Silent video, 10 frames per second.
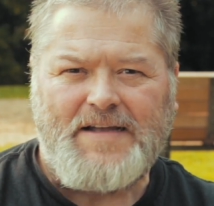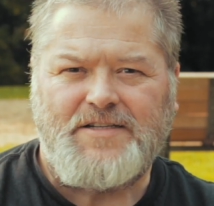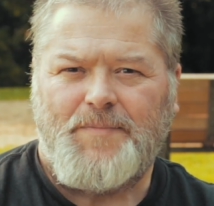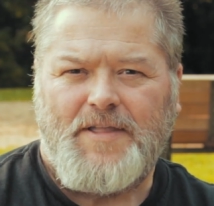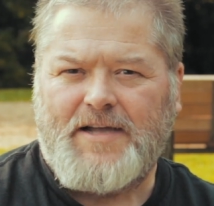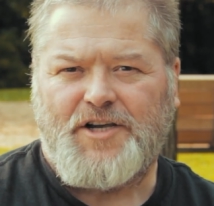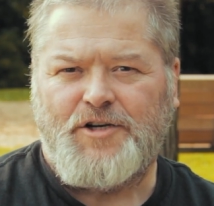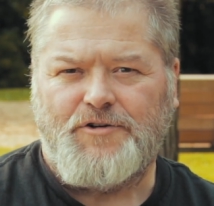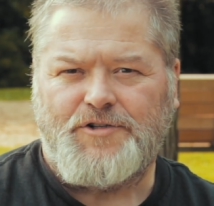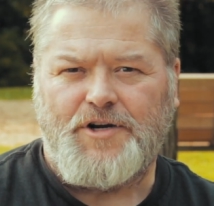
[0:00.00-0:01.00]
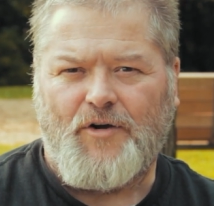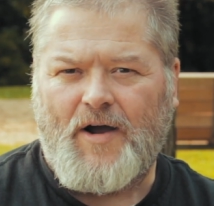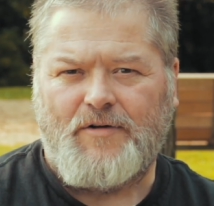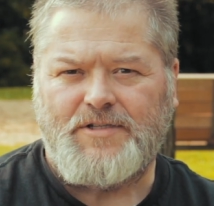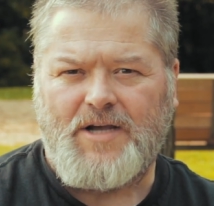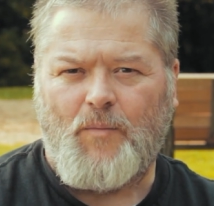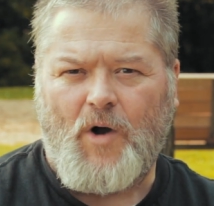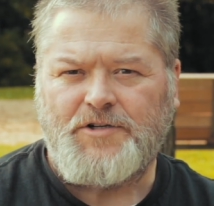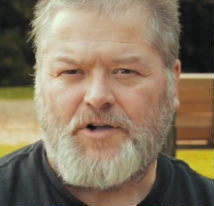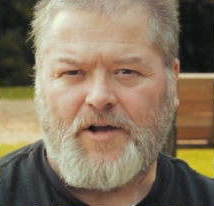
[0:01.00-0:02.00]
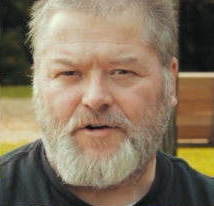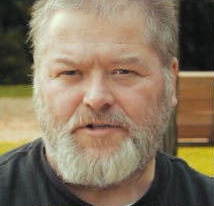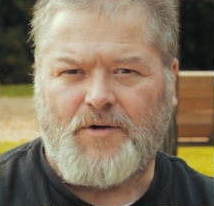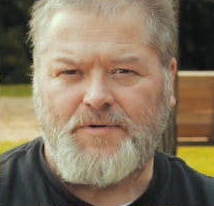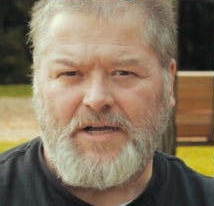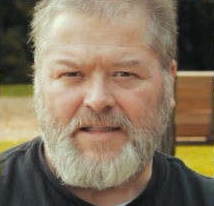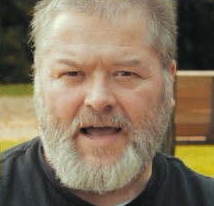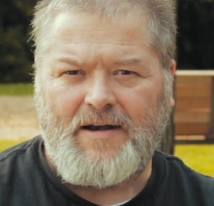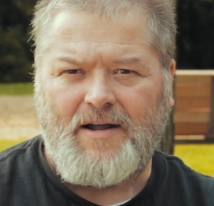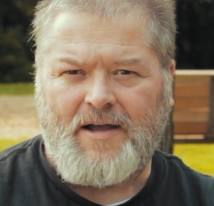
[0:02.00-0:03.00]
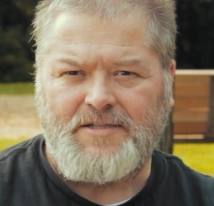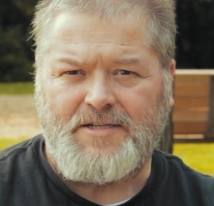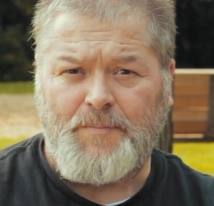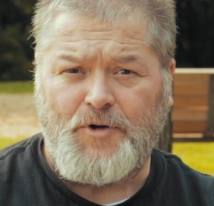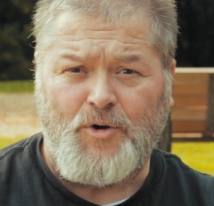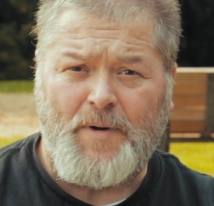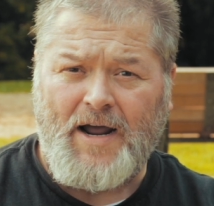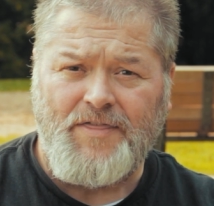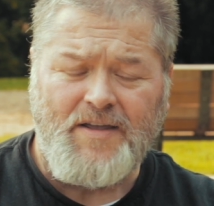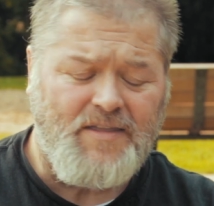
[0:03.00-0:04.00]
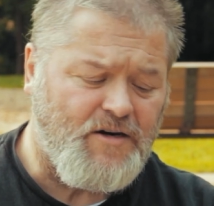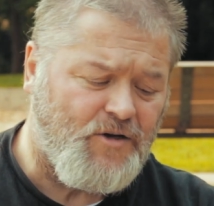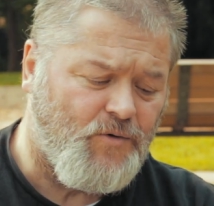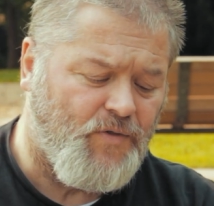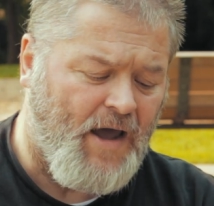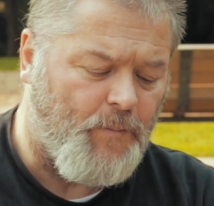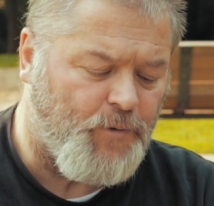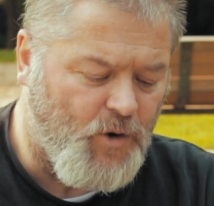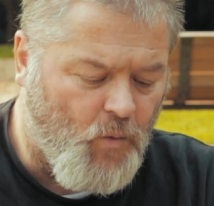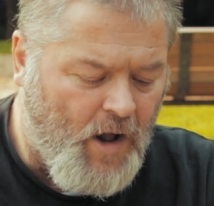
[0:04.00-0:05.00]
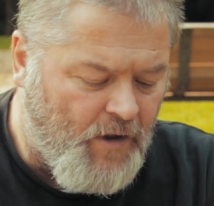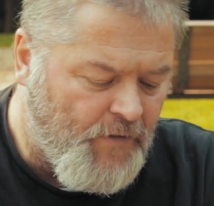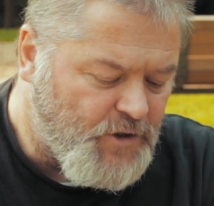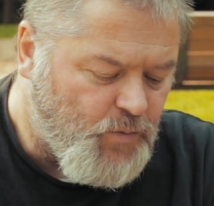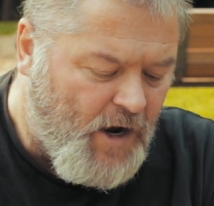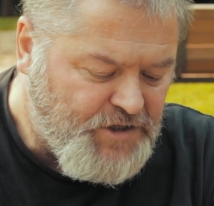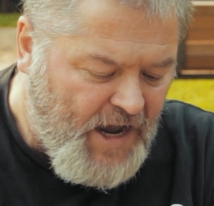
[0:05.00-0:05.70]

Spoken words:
something that's interesting to you. I know some watch collectors don't dig that, some do, but I think they do that pretty well, and this watch